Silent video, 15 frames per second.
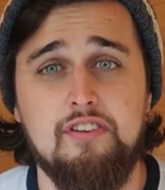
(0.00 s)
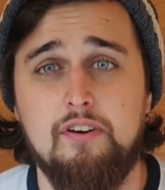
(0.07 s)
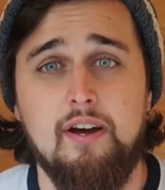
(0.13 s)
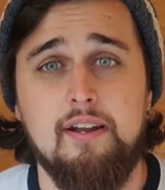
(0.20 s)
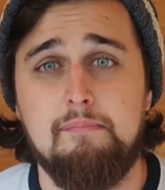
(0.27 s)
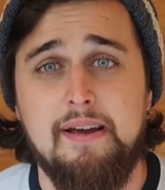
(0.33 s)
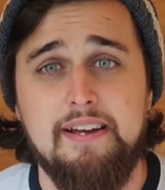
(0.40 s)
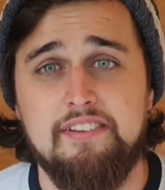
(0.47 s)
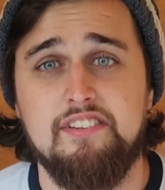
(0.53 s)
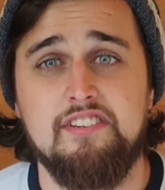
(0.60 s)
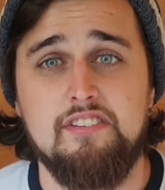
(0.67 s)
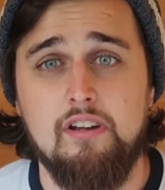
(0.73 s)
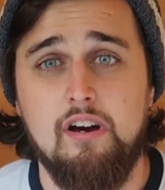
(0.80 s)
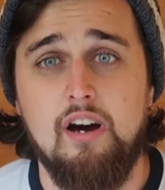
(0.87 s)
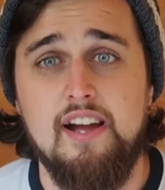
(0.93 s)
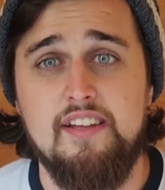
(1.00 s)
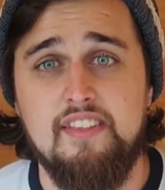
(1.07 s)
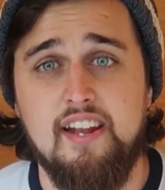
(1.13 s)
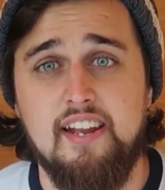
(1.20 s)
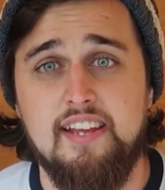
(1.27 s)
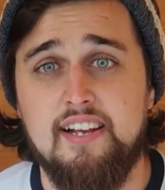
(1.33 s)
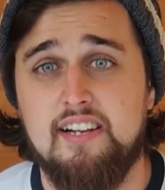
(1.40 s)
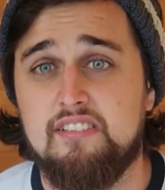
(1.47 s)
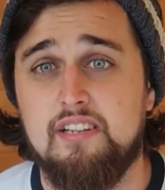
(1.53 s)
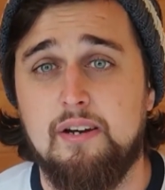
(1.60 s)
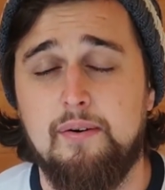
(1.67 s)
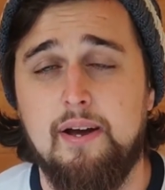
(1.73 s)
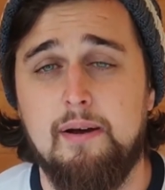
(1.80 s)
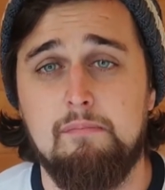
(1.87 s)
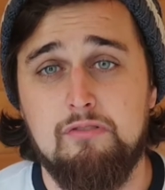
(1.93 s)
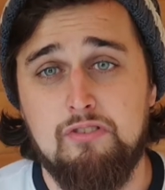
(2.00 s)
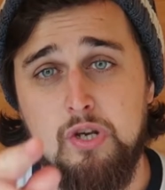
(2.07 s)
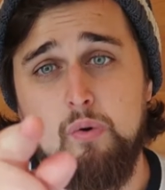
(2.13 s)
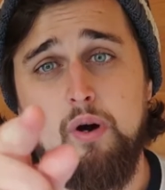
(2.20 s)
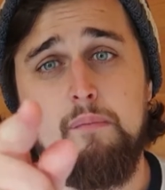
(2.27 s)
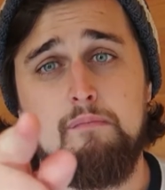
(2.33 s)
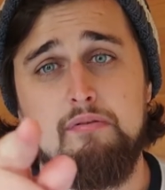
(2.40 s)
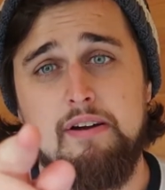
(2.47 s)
to an amazing start in the league. So 2-1